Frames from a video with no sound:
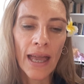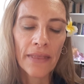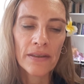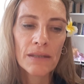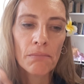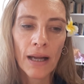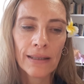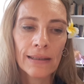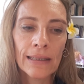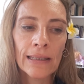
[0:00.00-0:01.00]
And this
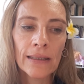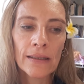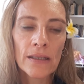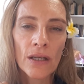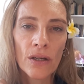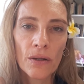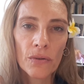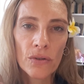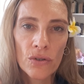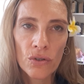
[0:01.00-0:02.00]
might need
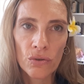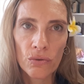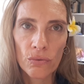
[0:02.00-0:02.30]
to